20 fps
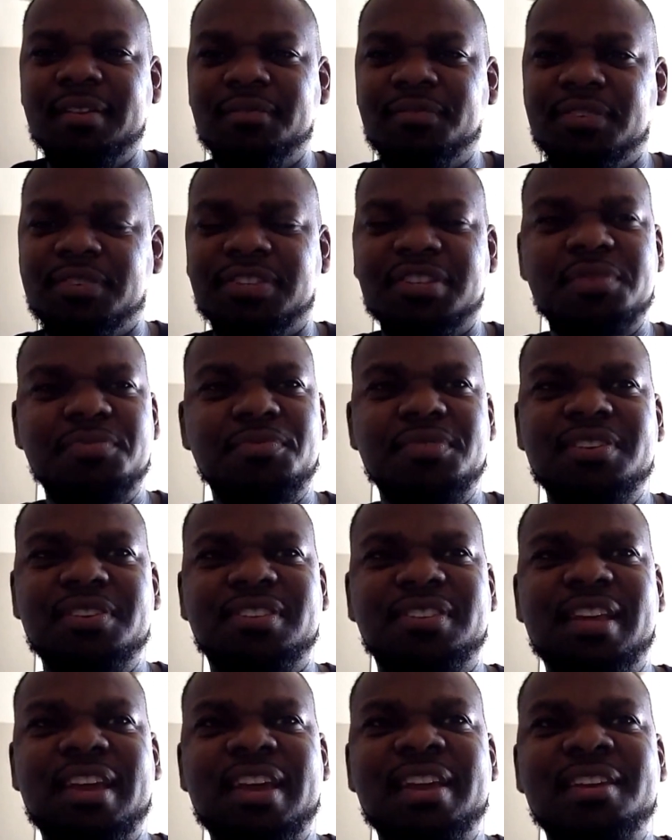for some
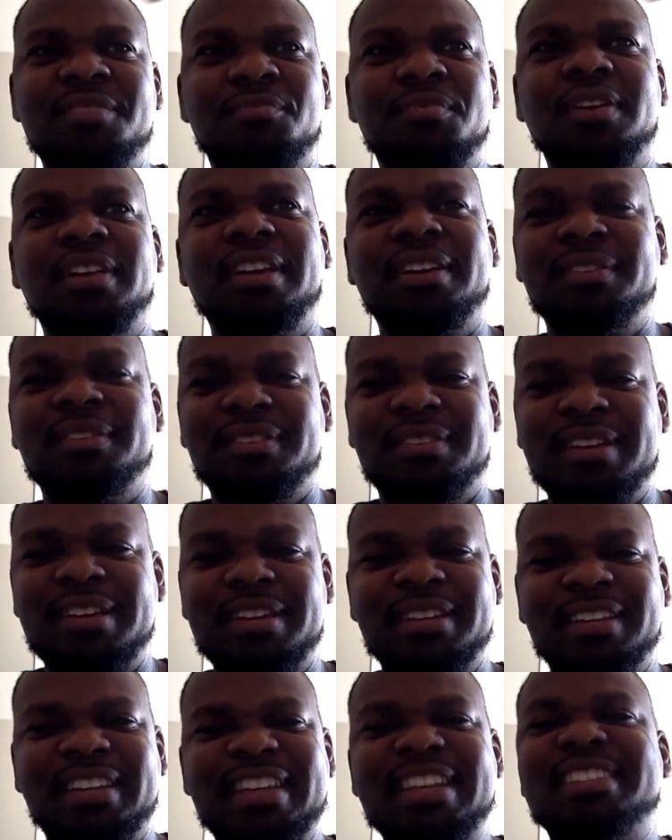reason, they really
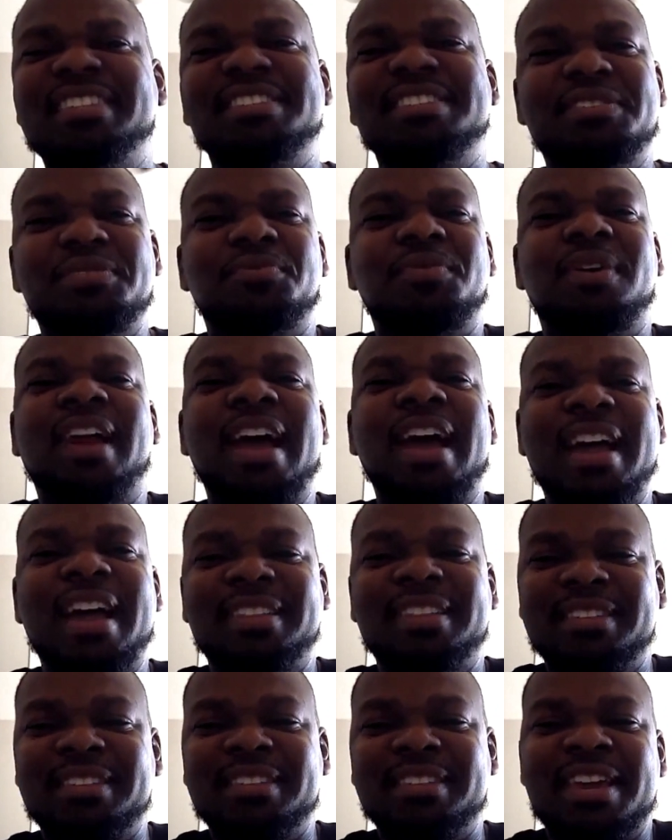didn't listen to what I had
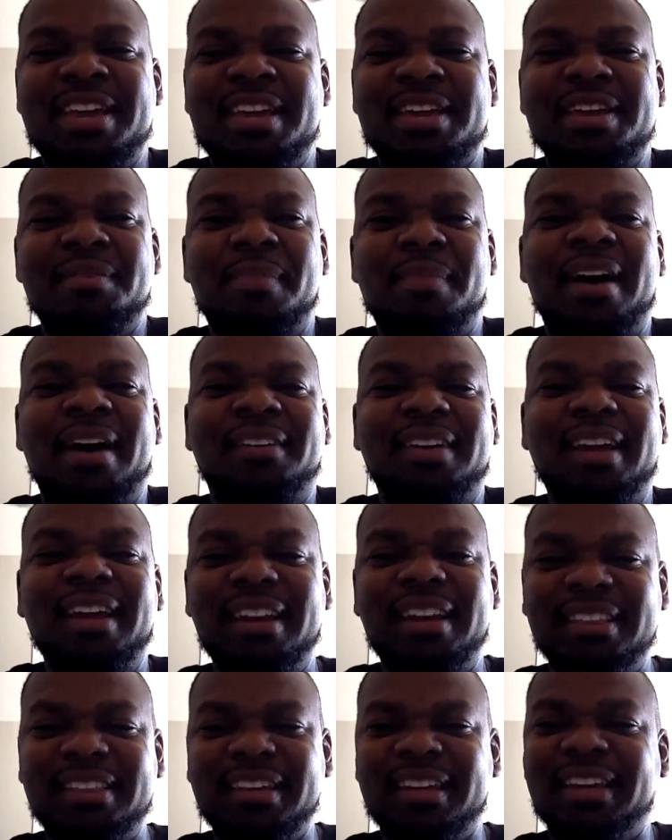to say about
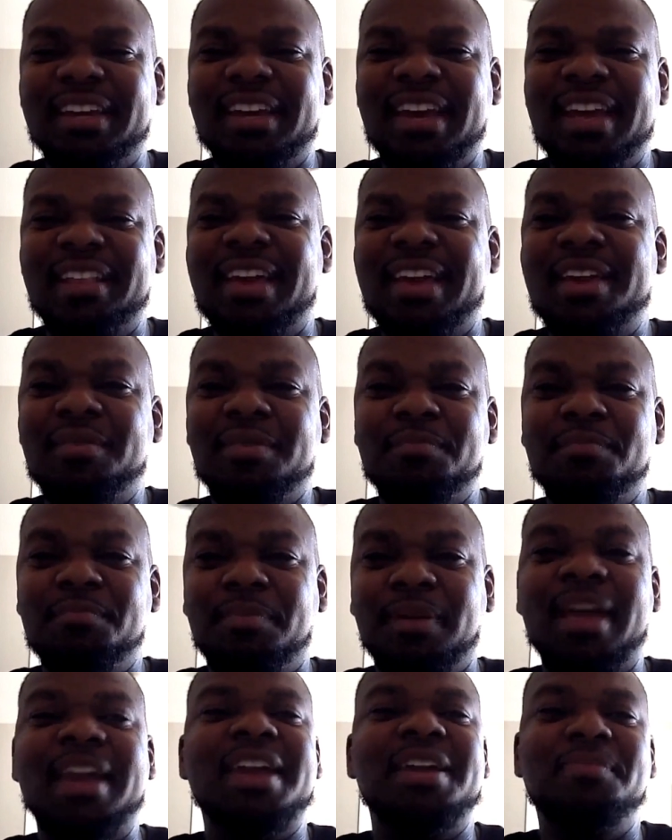anything. And they
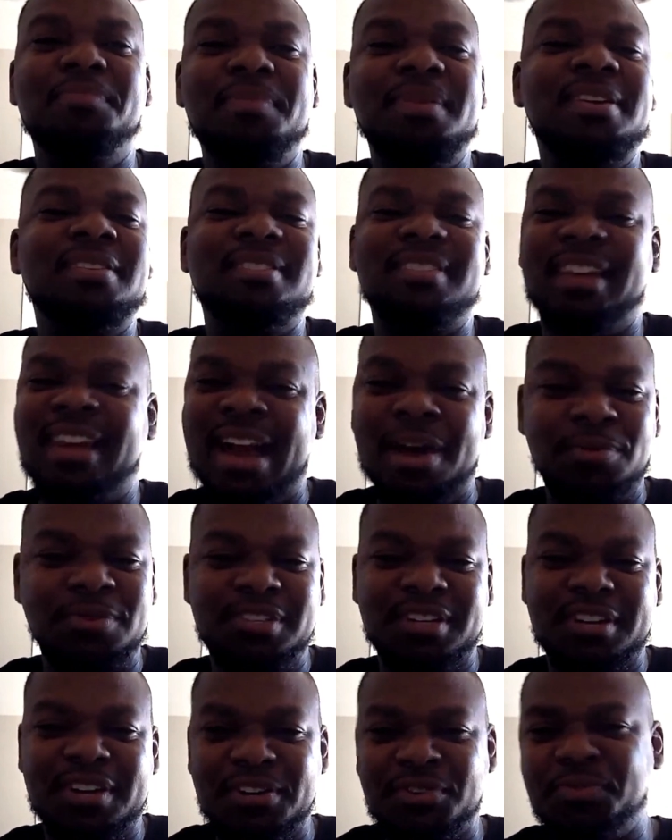blamed me, said I was
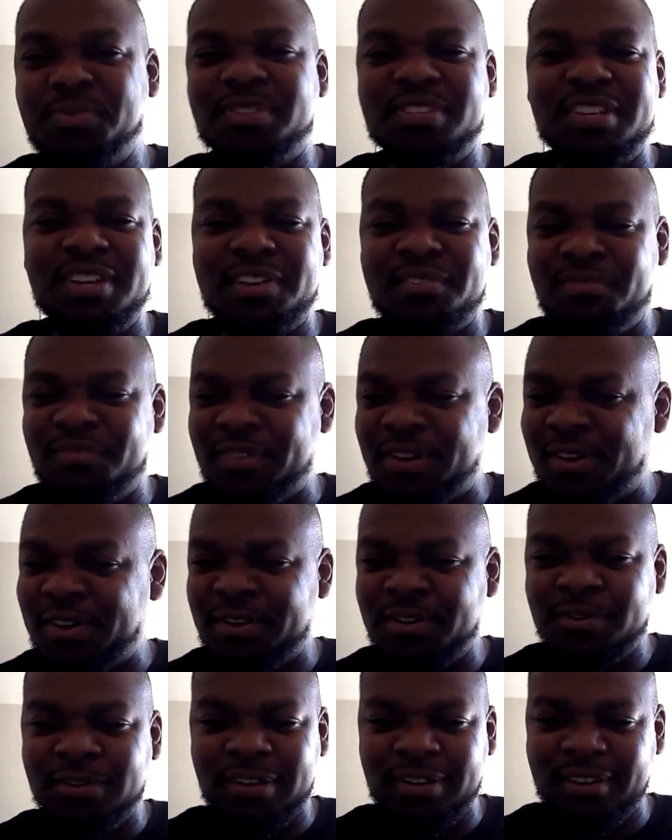100% at
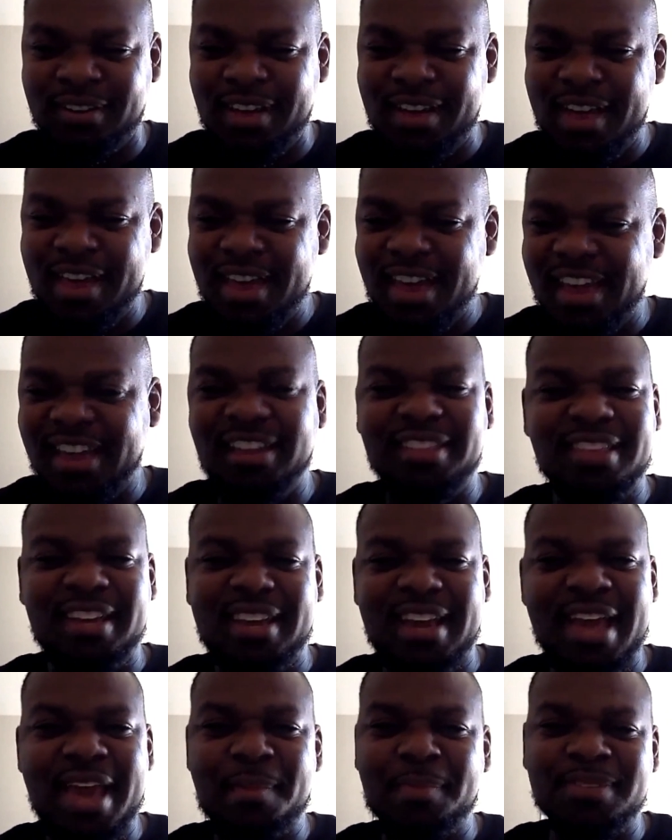fault, and anything
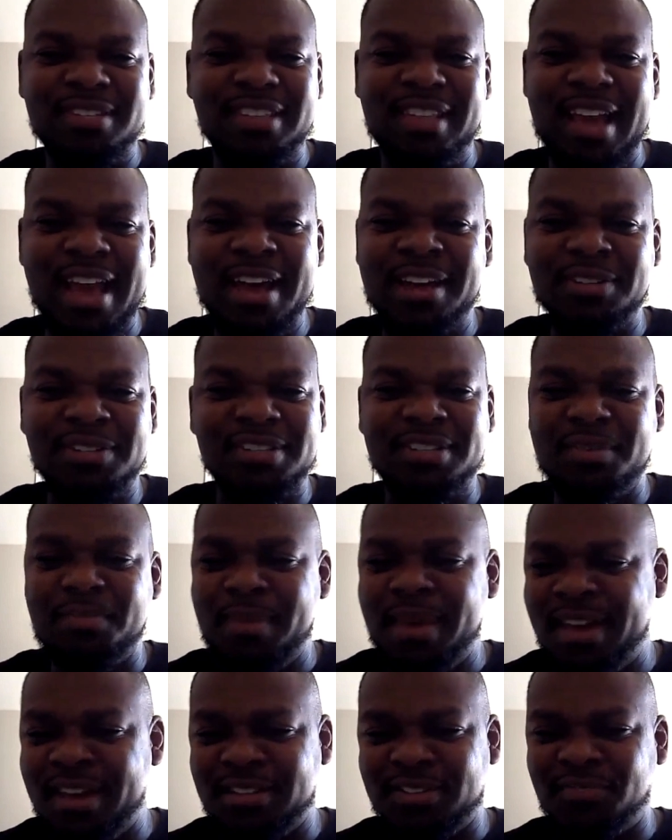that happens in the house is the
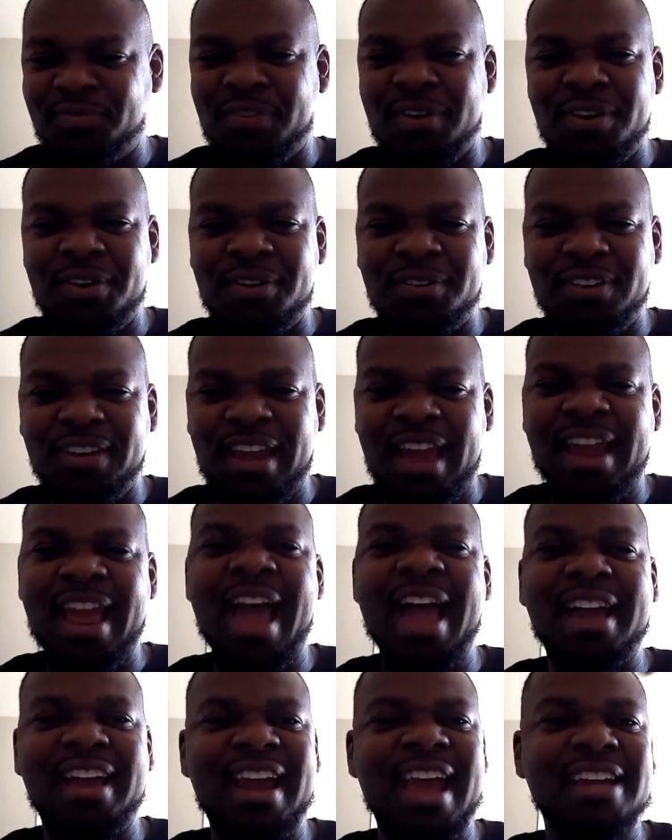man's fault. Like,
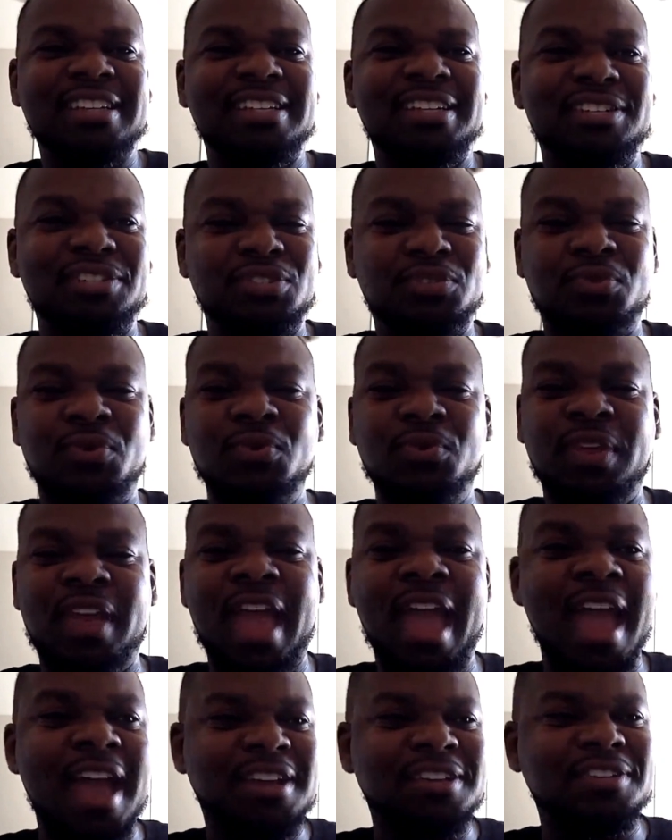I can actually control the
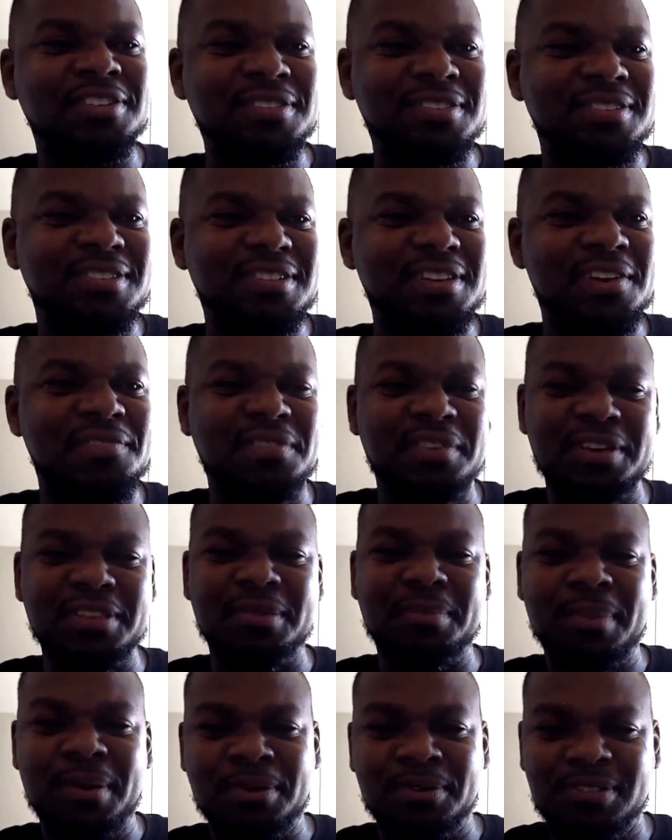actions of
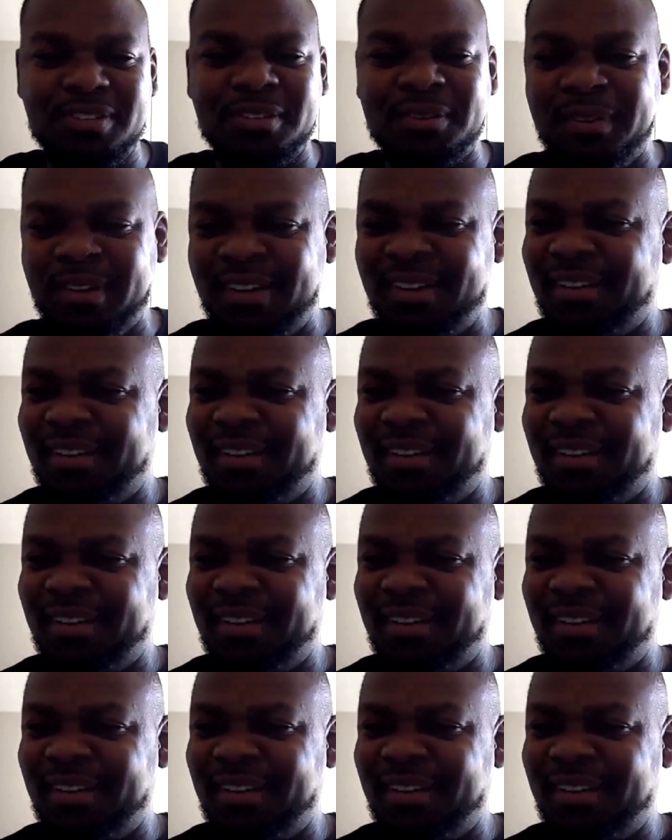another person.